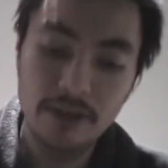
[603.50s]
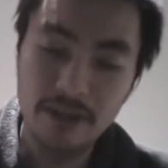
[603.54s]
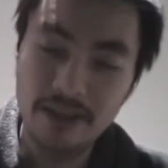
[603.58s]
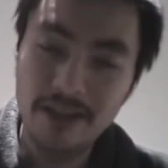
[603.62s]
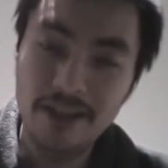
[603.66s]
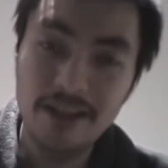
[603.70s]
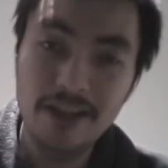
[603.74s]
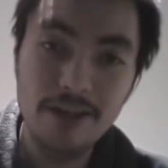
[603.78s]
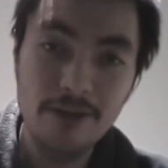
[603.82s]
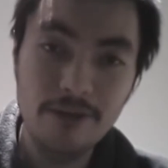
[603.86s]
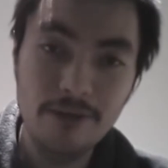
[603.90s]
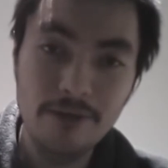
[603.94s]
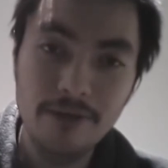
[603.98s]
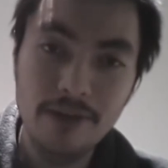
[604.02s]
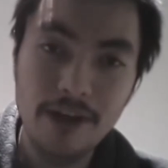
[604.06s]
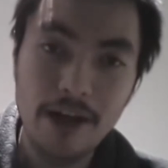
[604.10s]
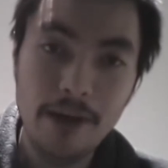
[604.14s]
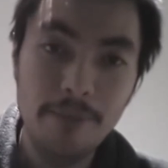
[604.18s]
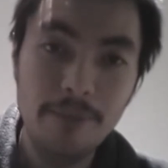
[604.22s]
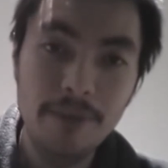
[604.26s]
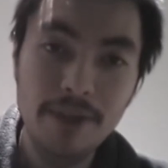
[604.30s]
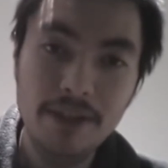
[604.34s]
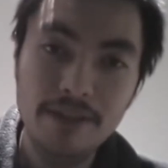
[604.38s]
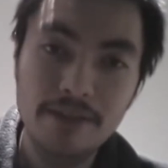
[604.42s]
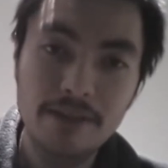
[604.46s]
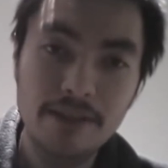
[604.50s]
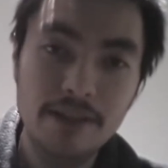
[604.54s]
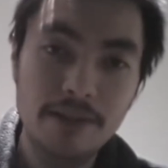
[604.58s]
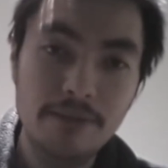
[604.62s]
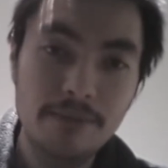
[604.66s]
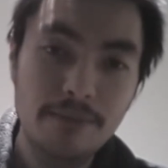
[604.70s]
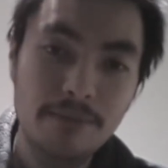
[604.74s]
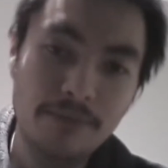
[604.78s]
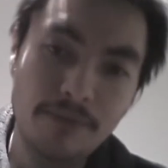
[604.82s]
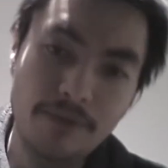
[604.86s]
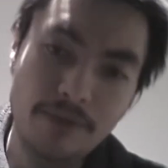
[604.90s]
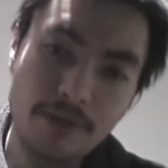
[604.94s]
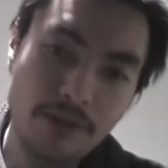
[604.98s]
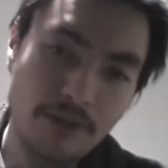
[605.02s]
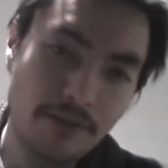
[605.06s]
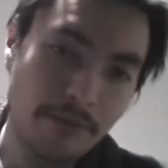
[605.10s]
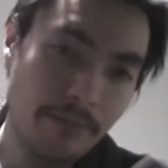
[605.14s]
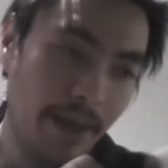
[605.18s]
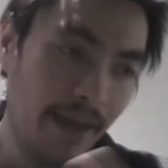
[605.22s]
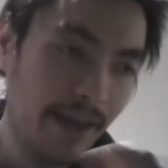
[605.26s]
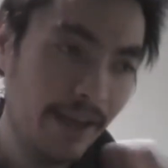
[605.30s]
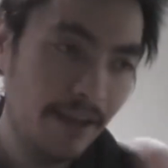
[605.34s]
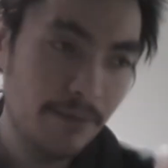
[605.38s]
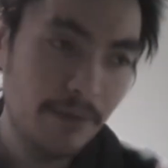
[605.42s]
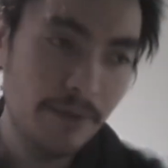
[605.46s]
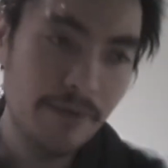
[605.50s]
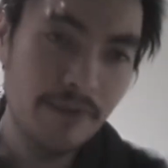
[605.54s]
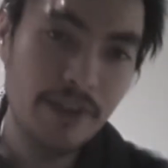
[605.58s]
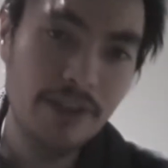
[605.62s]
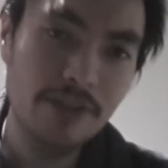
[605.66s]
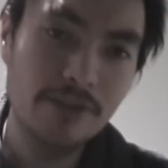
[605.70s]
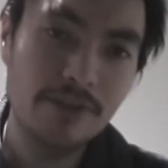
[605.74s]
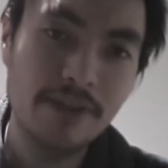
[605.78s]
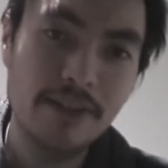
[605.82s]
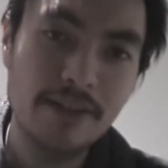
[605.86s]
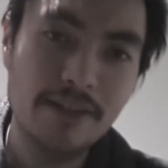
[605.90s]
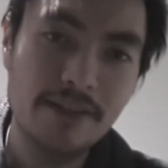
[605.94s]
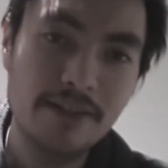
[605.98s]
you know, I mean, if you look back at my videos, I